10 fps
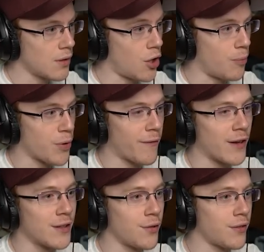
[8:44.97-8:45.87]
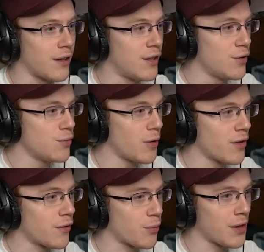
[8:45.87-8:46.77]
Oh, perfect. This is a huge one of
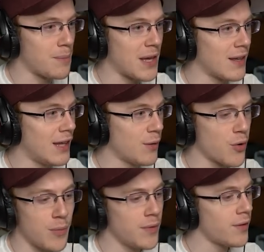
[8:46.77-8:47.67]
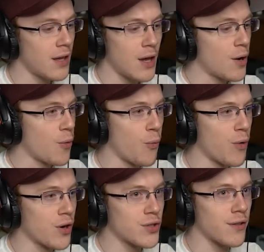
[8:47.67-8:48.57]
those really big key rooms.
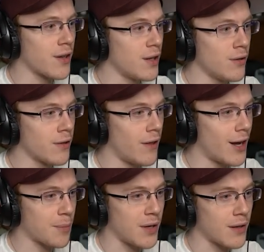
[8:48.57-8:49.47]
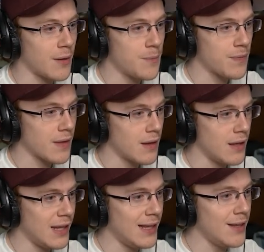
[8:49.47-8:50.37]
We're just gonna use the lockpick.
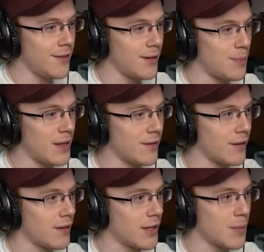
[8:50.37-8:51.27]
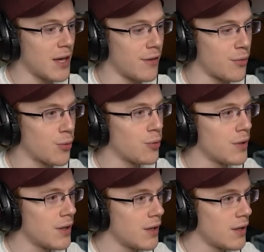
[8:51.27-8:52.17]
Easy peasy. Let me on through.
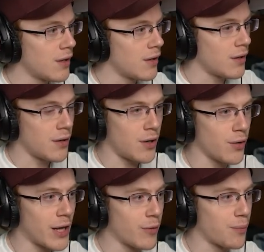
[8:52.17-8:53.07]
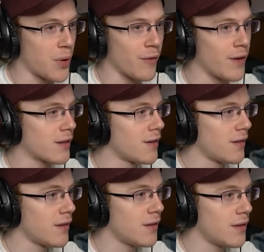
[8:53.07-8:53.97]
Oh, that was perfect.
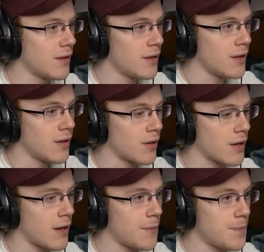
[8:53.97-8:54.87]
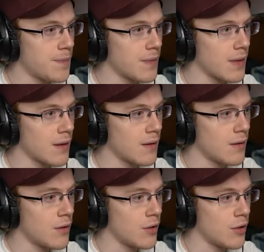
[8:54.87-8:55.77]
Okay.
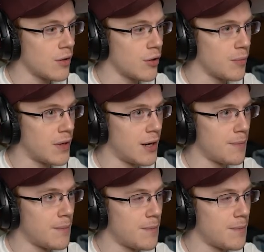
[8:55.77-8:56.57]
Open up.